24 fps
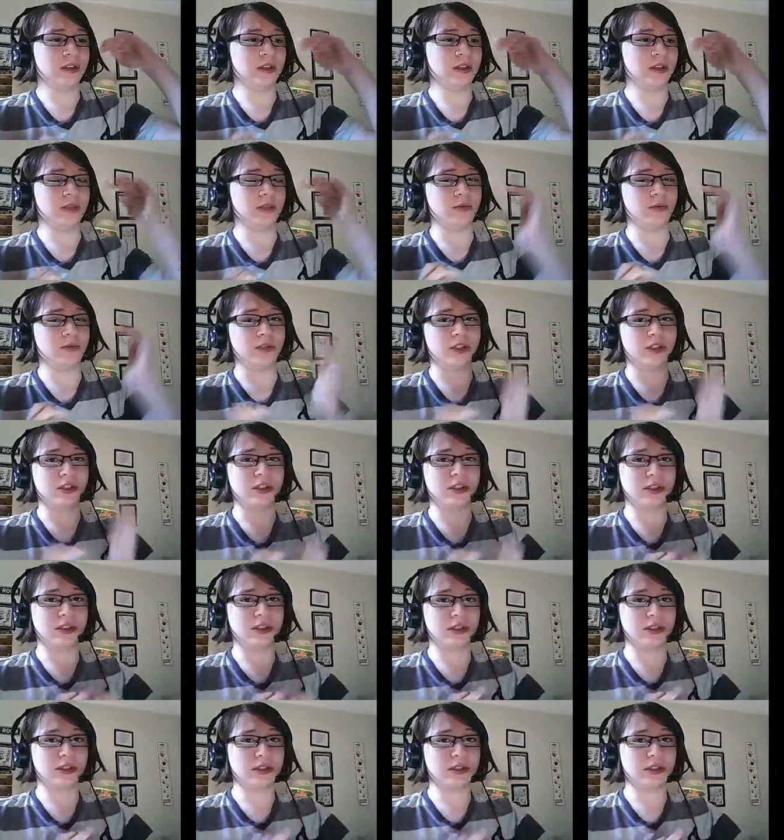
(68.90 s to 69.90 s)
it
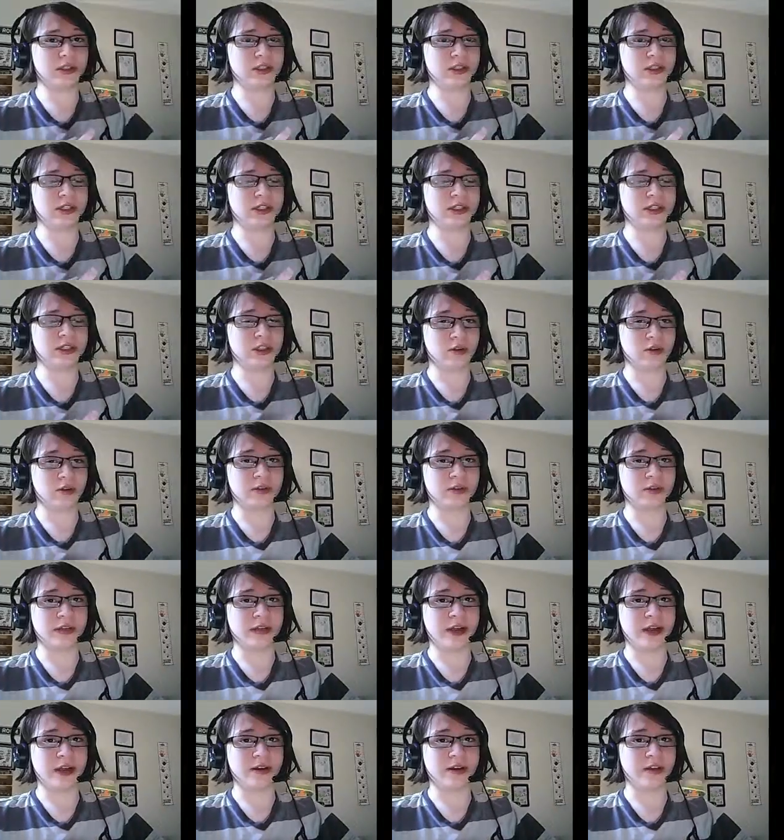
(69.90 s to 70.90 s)
was it's so
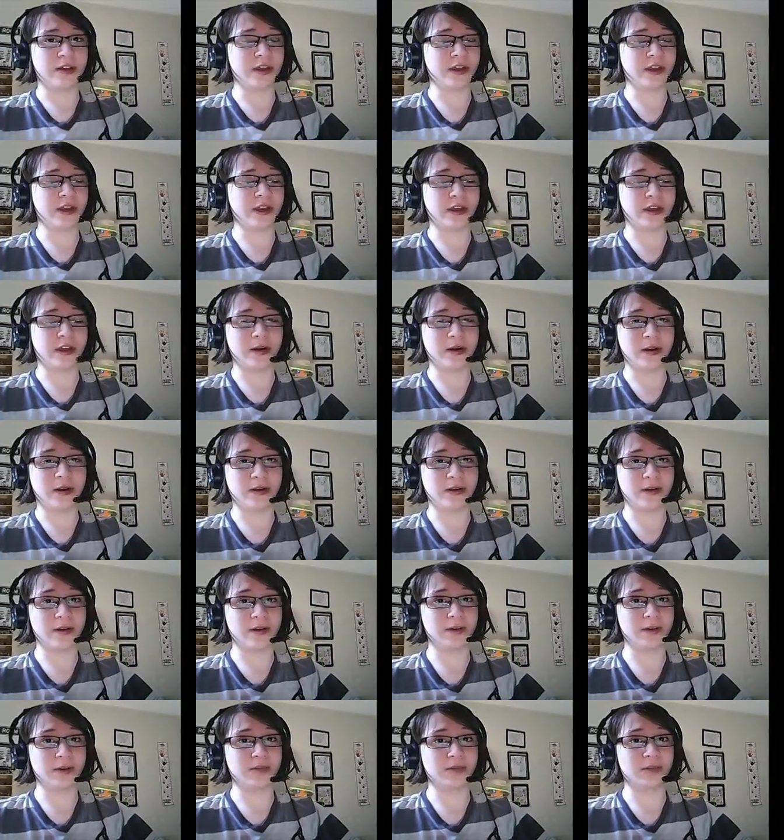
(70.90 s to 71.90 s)
sad to think of
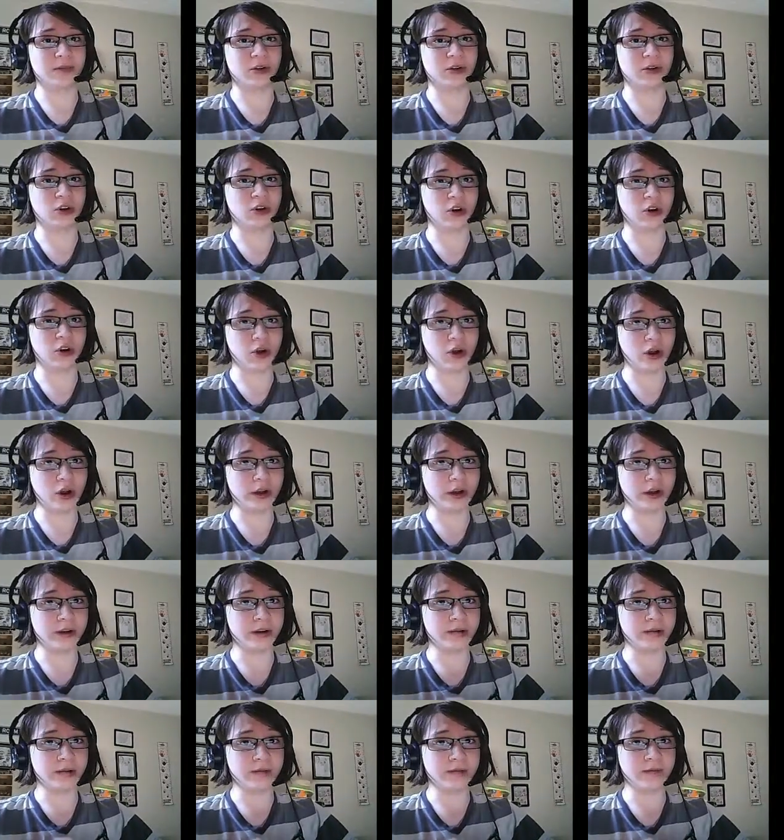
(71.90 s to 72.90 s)
him gone
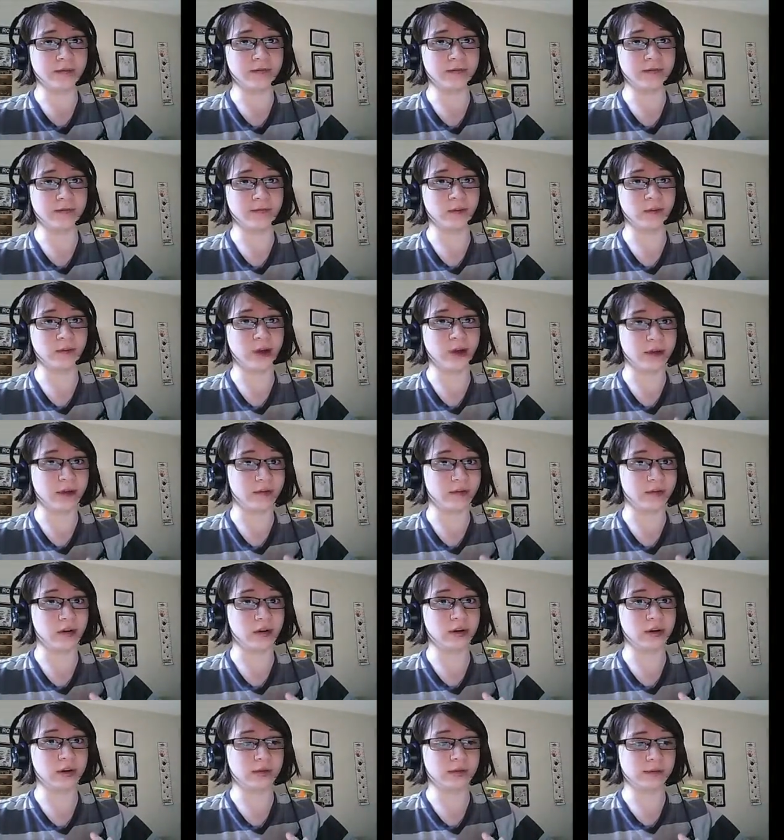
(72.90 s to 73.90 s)

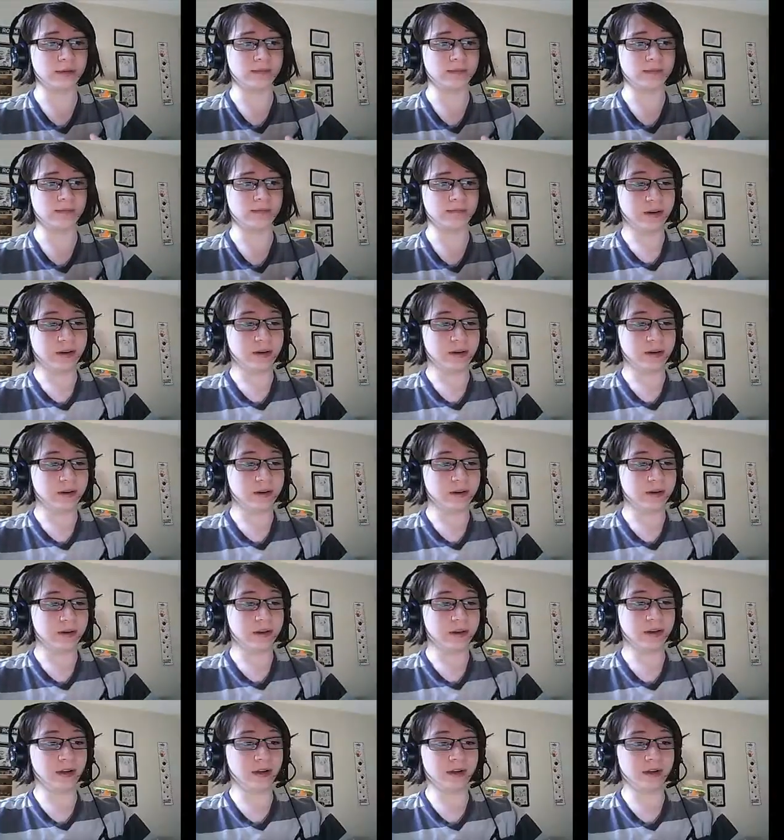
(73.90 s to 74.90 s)
forever.
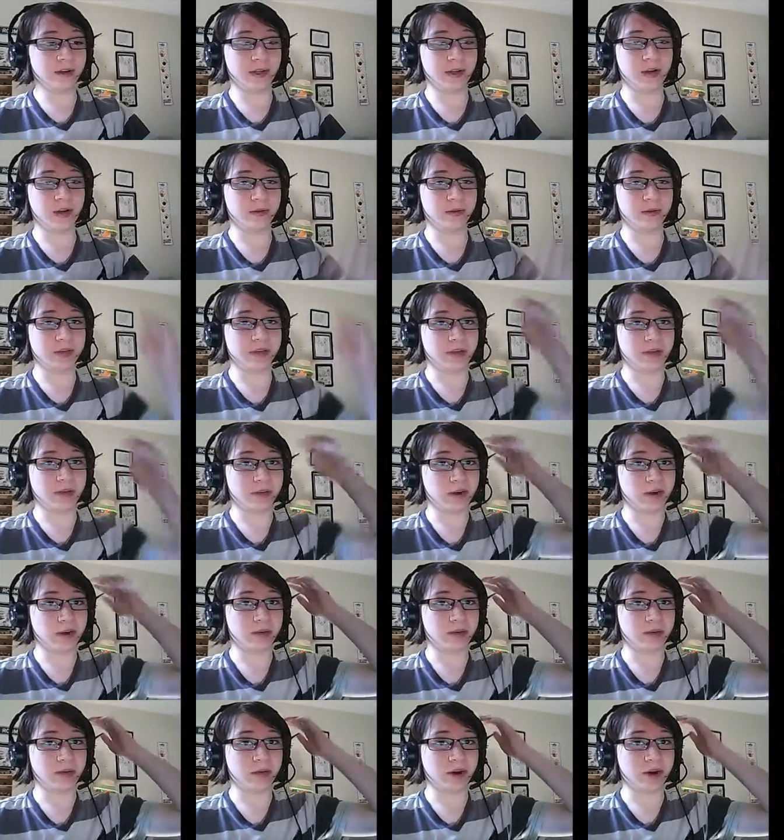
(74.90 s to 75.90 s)
He also helped out
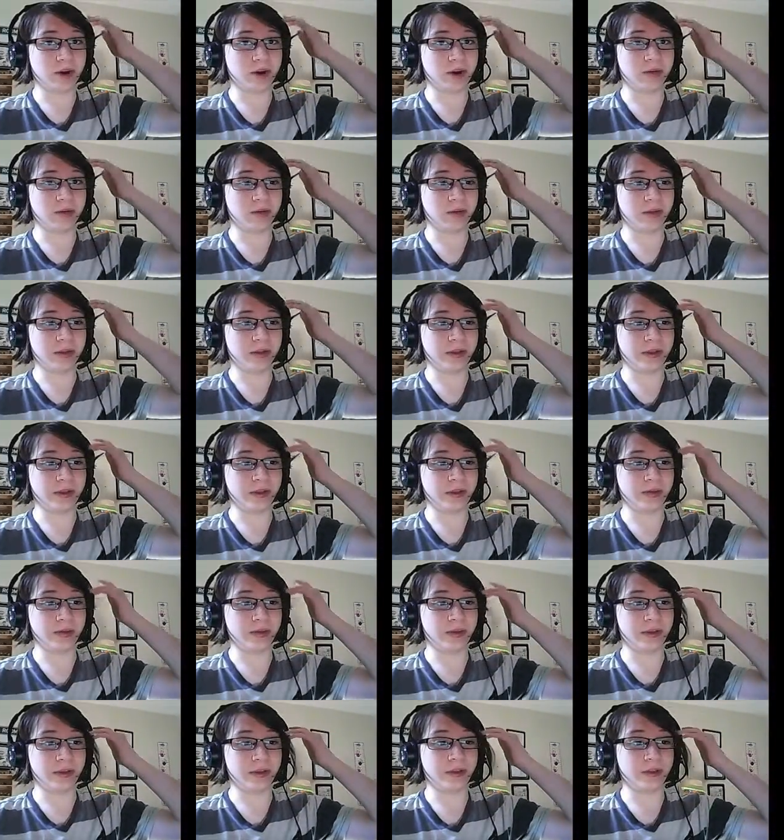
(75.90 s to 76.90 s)
Markiplier with the,
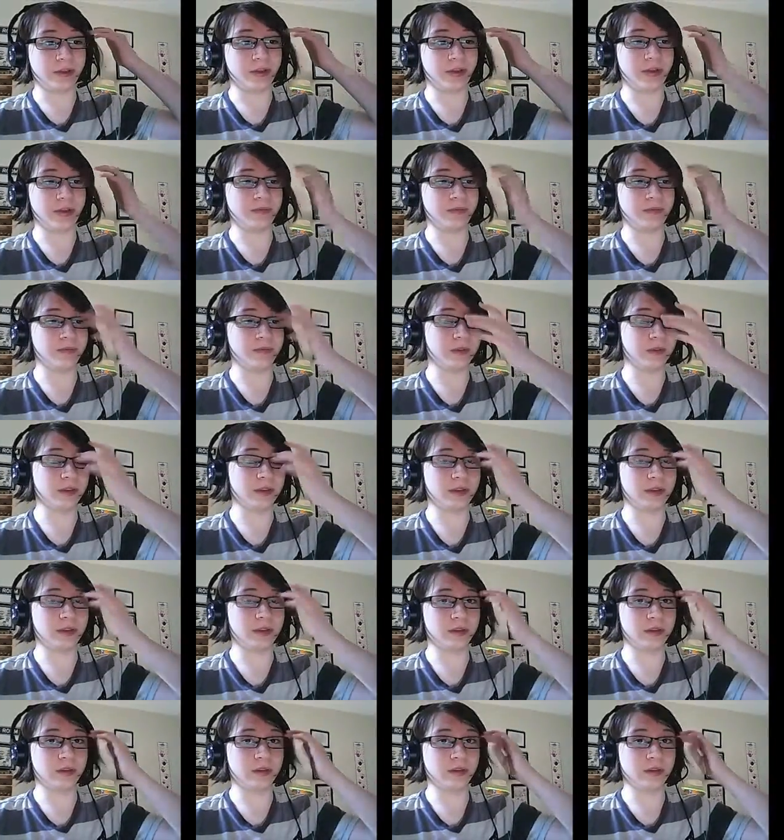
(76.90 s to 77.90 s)
with um
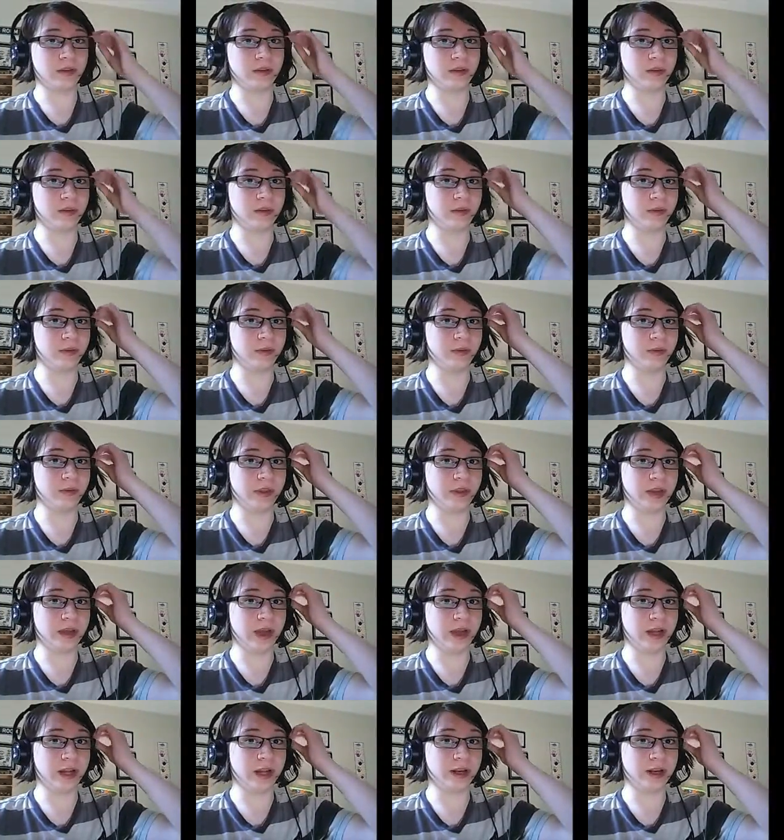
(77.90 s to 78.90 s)
with
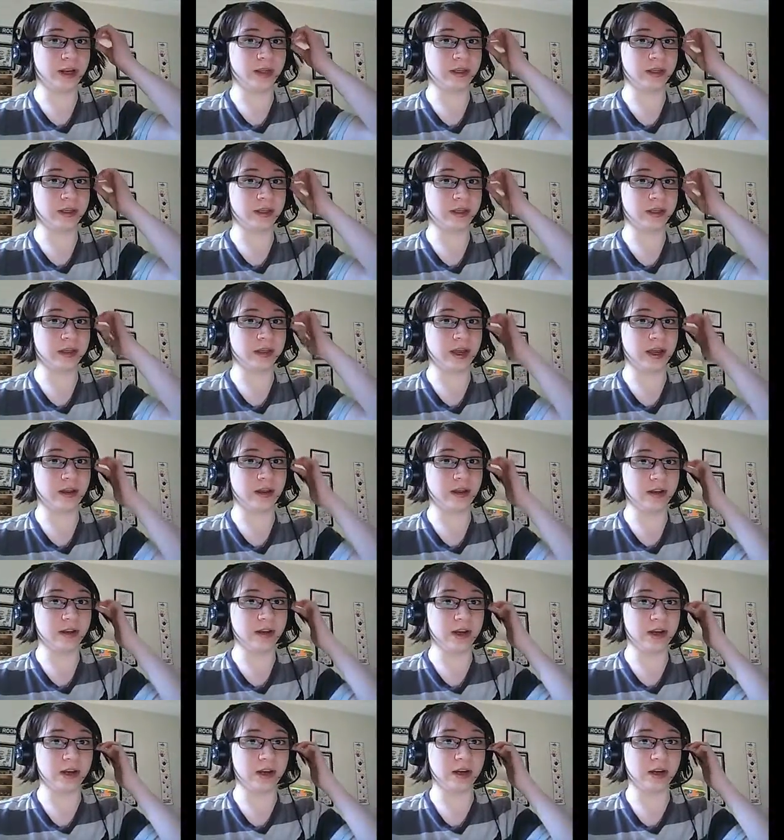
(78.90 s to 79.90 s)
ed- his ed-
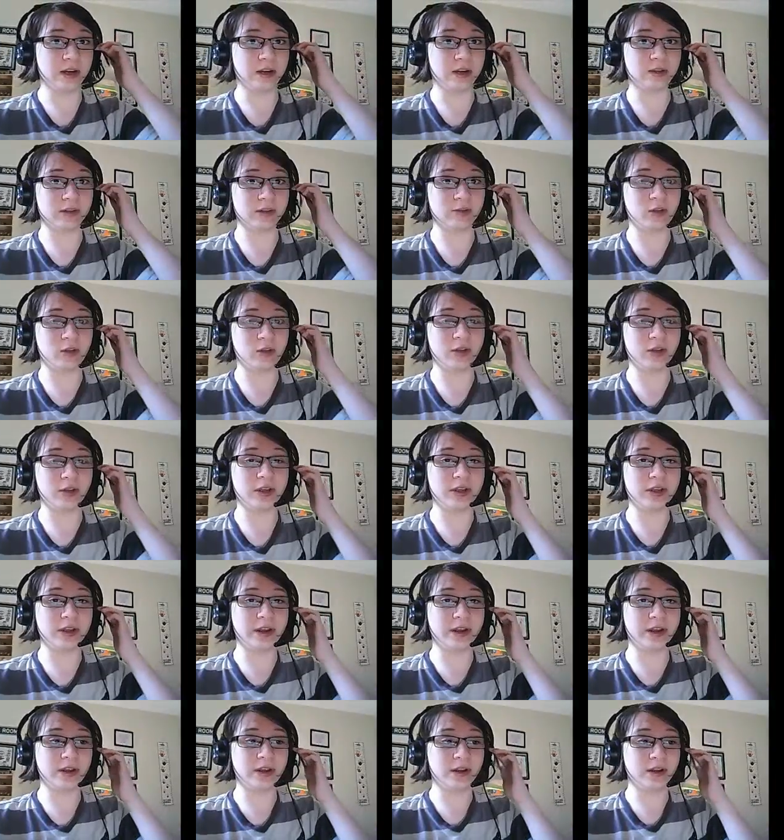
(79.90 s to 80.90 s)
editing as well. He
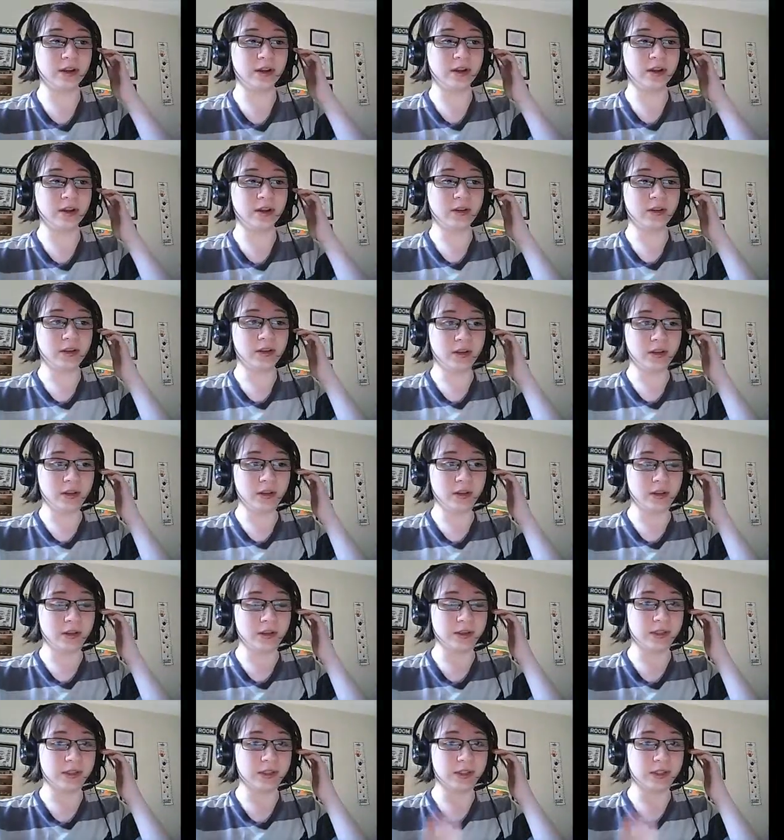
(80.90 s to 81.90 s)
like
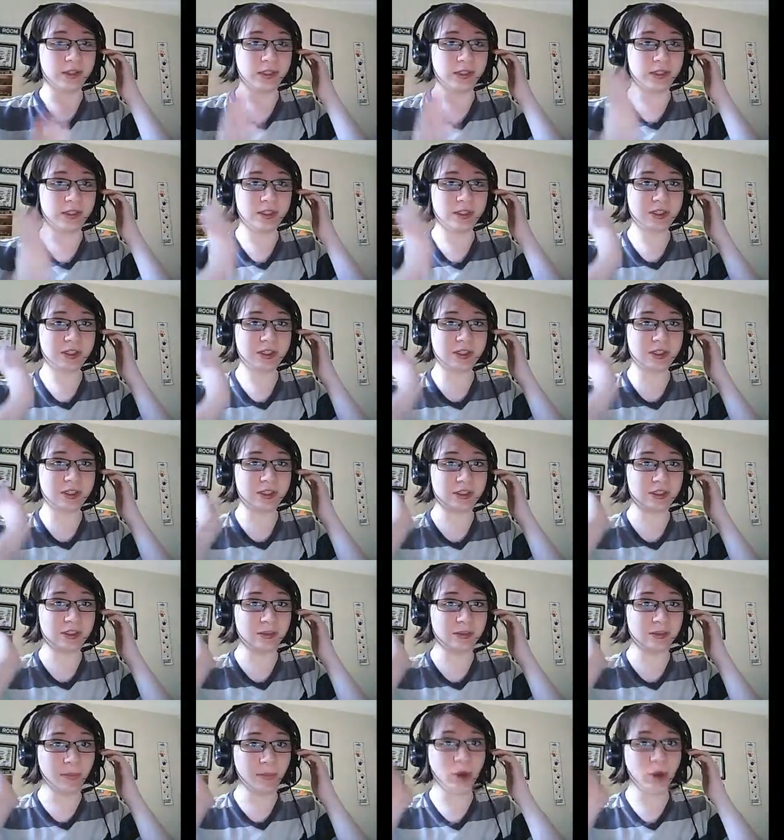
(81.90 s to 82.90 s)
the
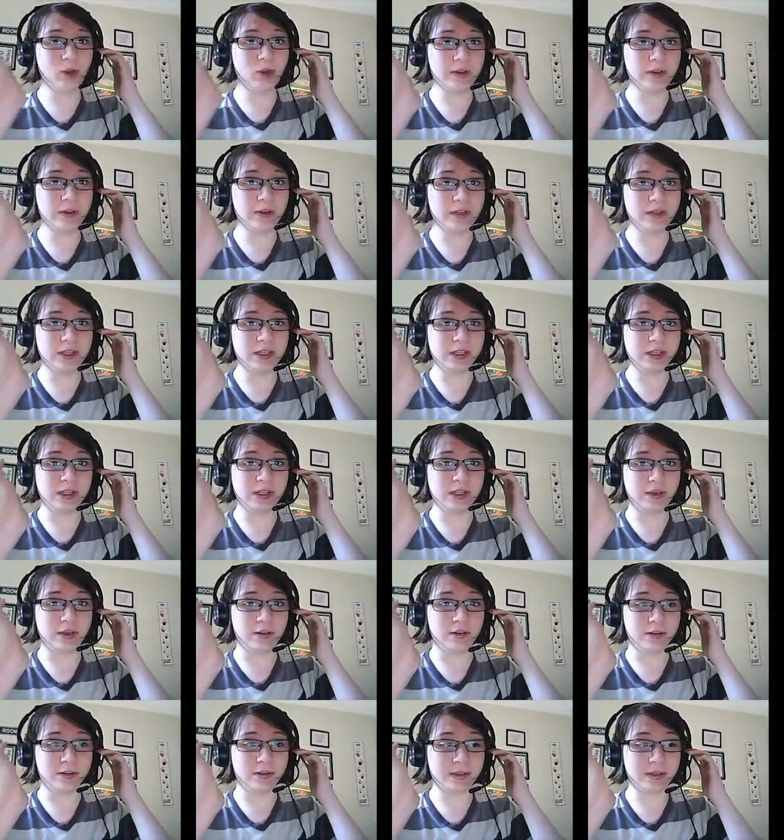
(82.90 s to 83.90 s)
smallest
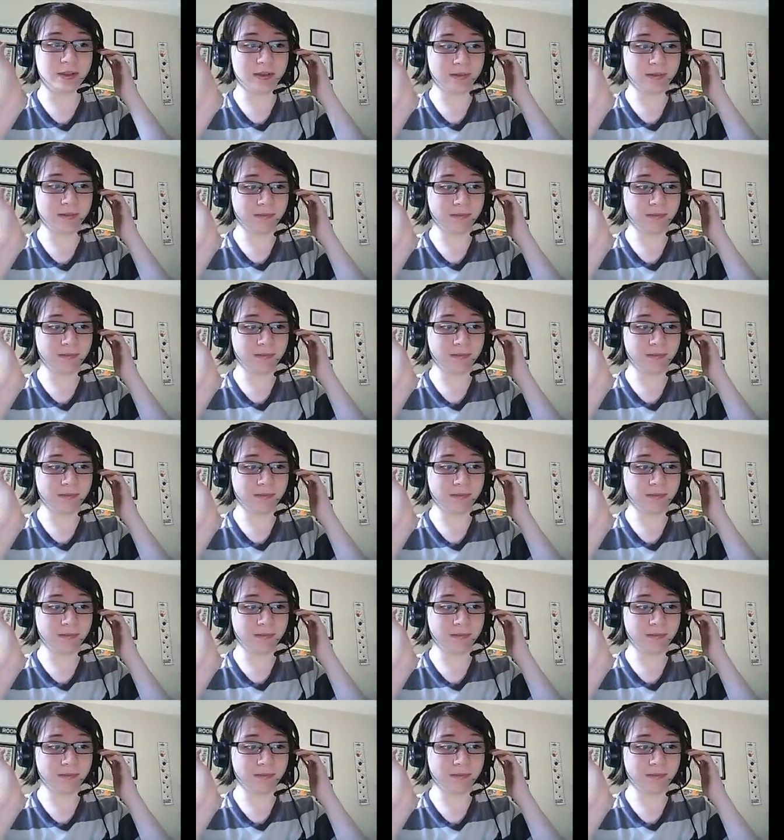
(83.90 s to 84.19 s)
details